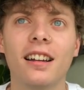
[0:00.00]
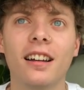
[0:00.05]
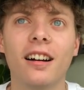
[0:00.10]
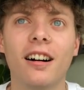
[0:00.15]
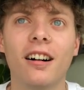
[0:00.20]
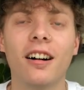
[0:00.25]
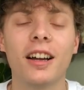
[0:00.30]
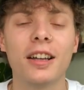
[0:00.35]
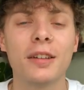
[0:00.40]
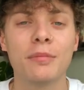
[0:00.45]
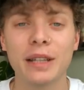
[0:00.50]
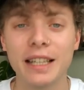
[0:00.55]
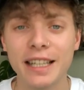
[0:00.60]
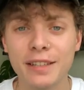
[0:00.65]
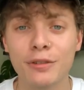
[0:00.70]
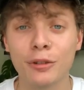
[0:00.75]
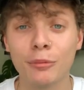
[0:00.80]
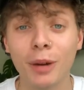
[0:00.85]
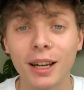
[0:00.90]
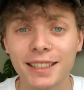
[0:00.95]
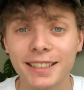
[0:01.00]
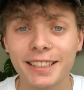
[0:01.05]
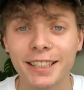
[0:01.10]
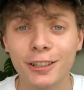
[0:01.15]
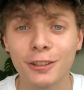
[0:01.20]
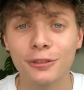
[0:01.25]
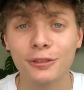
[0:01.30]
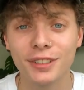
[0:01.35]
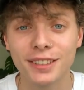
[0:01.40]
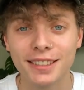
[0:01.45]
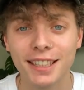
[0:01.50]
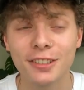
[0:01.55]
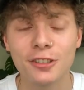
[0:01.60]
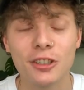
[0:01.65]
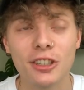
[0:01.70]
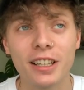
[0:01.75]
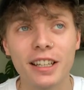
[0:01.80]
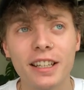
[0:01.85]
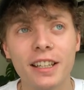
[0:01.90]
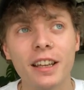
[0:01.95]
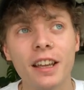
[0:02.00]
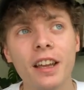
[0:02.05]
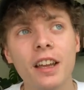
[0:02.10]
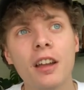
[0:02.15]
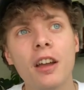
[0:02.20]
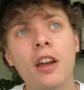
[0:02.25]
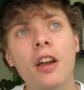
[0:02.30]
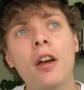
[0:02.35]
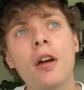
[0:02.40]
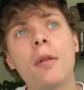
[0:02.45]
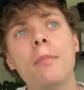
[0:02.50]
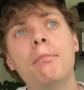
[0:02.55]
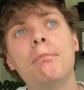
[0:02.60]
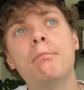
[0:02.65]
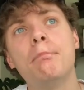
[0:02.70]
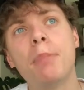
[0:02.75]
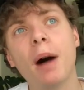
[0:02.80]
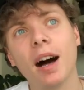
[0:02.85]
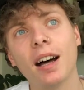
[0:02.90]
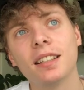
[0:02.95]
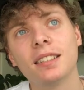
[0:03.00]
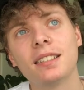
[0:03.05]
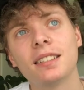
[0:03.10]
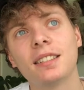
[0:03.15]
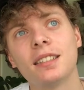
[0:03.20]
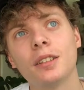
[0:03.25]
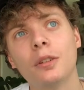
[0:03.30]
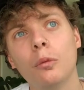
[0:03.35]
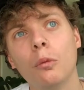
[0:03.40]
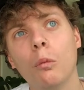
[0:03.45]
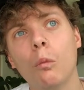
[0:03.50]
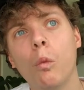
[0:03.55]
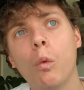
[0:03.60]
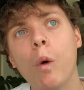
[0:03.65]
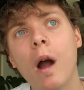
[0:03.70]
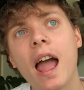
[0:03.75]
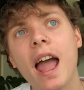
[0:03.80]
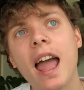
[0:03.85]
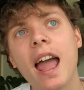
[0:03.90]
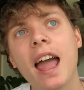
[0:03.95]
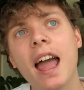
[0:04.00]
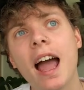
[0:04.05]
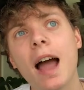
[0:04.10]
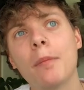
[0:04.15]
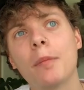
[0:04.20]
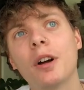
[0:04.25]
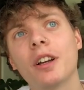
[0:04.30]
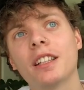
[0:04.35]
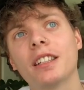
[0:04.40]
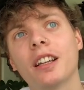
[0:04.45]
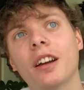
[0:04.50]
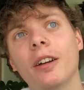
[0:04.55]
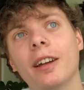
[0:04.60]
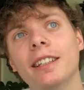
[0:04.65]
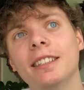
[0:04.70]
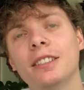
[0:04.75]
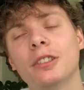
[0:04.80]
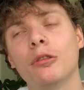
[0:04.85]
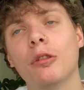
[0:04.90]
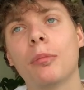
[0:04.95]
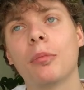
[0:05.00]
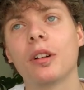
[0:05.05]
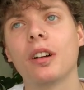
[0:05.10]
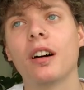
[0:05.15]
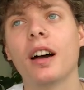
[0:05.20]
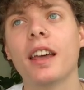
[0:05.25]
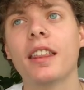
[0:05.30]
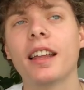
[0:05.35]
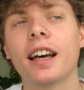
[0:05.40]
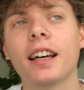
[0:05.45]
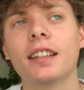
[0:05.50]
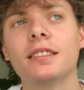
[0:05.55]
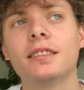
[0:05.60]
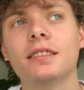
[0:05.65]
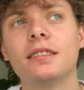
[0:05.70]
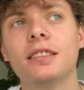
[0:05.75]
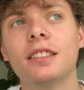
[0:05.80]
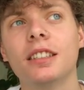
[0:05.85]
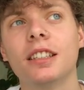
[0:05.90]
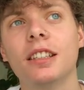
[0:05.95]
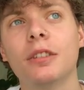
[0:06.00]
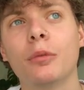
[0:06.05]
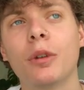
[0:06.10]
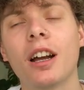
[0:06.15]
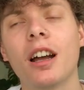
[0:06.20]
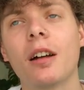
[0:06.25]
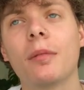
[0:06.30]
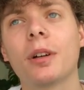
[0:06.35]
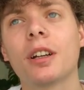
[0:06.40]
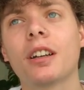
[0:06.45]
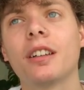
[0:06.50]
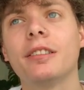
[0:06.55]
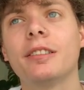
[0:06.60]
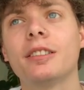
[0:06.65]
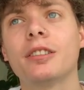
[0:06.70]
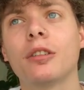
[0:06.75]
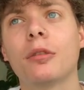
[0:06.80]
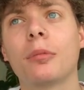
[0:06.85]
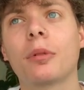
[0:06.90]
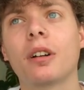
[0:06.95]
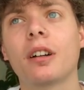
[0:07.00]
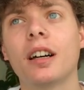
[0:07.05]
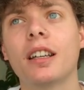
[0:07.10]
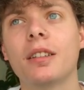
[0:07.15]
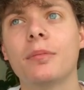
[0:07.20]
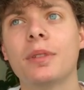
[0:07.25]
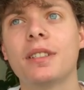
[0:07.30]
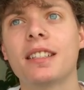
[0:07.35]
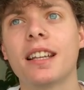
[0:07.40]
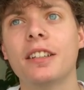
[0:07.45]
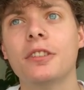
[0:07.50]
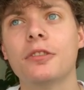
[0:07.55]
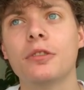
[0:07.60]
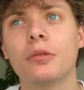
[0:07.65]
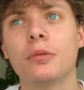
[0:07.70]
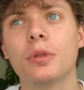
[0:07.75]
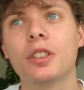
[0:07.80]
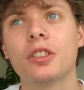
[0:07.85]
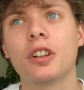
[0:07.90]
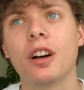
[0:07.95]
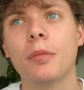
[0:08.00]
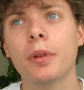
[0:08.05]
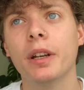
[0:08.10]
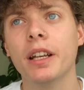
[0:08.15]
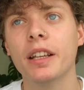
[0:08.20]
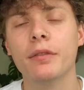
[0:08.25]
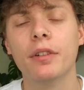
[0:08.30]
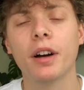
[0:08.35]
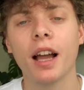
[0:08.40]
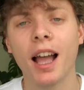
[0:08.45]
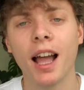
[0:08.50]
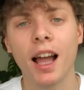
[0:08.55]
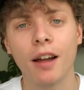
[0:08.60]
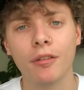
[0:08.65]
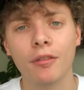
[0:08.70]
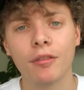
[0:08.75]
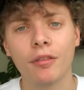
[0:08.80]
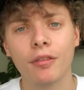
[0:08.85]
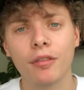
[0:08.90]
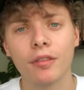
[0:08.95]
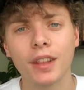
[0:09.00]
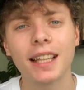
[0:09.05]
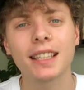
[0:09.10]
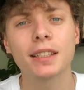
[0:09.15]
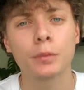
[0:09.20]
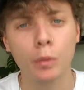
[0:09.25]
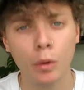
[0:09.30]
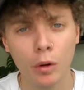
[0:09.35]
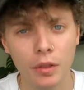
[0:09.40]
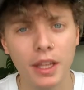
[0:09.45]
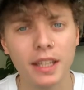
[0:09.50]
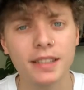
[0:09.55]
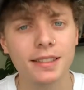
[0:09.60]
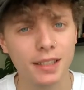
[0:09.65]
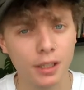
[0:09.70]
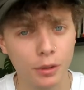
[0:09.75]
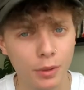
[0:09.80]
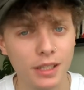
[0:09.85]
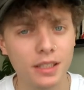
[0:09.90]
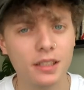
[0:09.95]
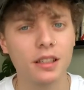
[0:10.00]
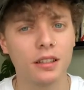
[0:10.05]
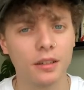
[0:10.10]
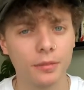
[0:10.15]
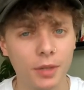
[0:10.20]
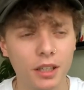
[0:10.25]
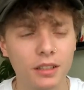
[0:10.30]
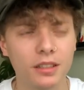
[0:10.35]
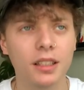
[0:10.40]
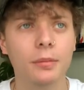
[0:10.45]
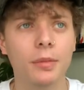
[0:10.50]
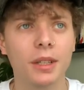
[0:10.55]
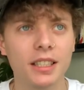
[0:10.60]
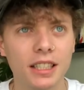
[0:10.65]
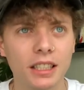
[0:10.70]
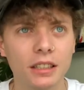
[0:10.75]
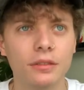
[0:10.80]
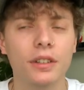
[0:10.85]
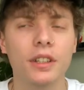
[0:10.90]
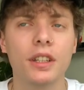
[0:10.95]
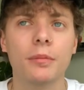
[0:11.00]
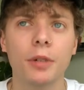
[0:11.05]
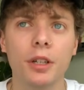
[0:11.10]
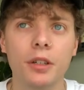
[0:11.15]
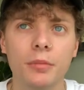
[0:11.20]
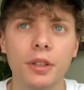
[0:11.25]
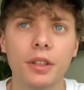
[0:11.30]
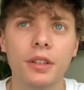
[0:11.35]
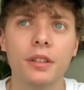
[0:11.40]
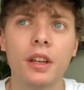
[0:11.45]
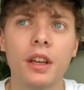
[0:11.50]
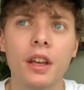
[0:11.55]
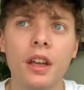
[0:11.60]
I believe in myself essentially. But where am I going to apply that? You know, where am I going to apply the potential which I believe I have? That's the question I'm asking myself at the moment.